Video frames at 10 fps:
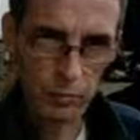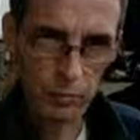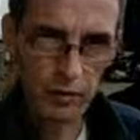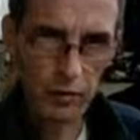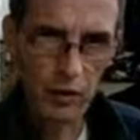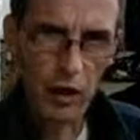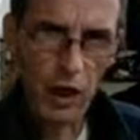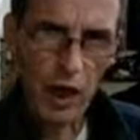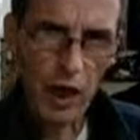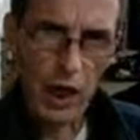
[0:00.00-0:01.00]
now.
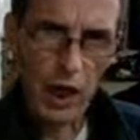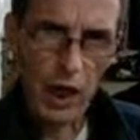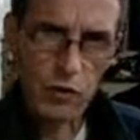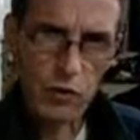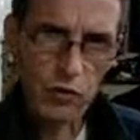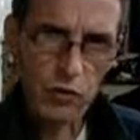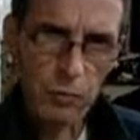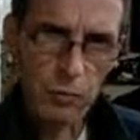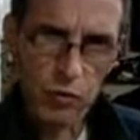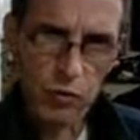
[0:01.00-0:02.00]
So the
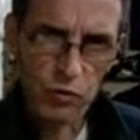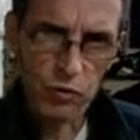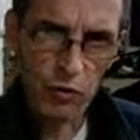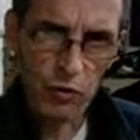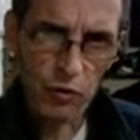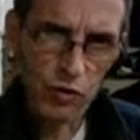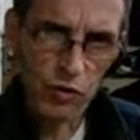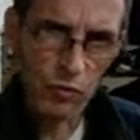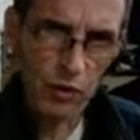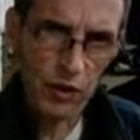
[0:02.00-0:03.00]
mid-ocean
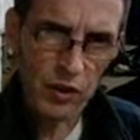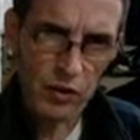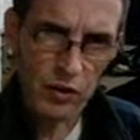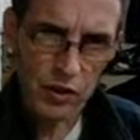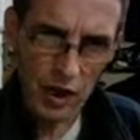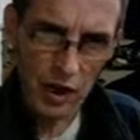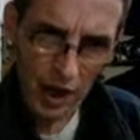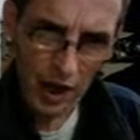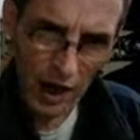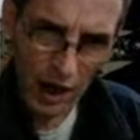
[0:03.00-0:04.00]
ridge
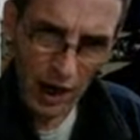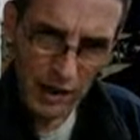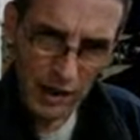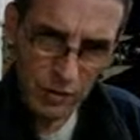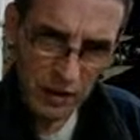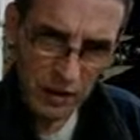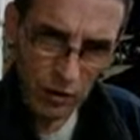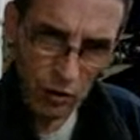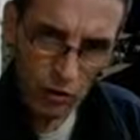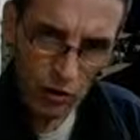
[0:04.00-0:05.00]
is being
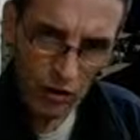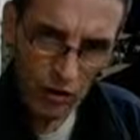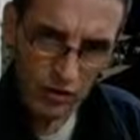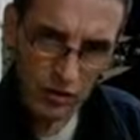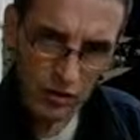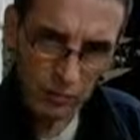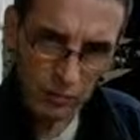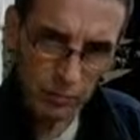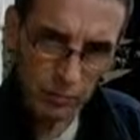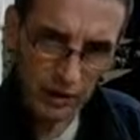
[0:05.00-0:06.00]
crossed
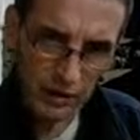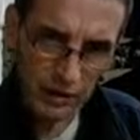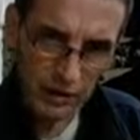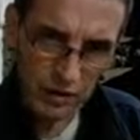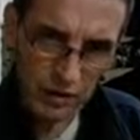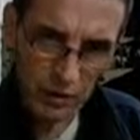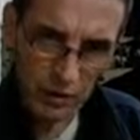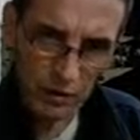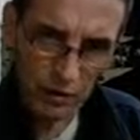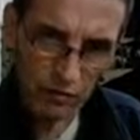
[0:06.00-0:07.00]
by this pattern
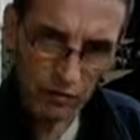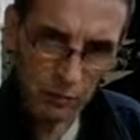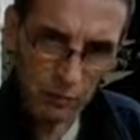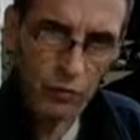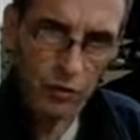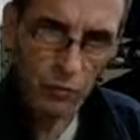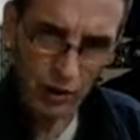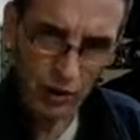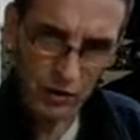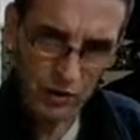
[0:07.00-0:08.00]
of mountain
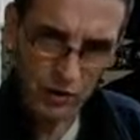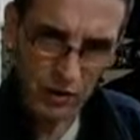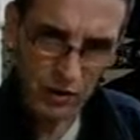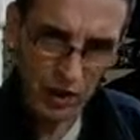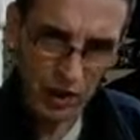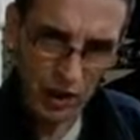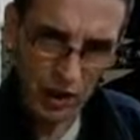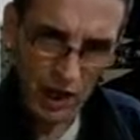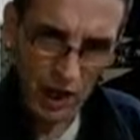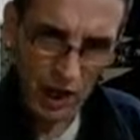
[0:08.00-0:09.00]
ranges,
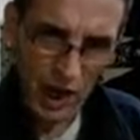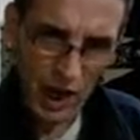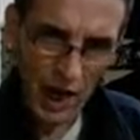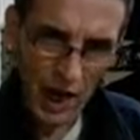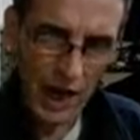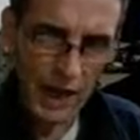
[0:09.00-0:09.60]
and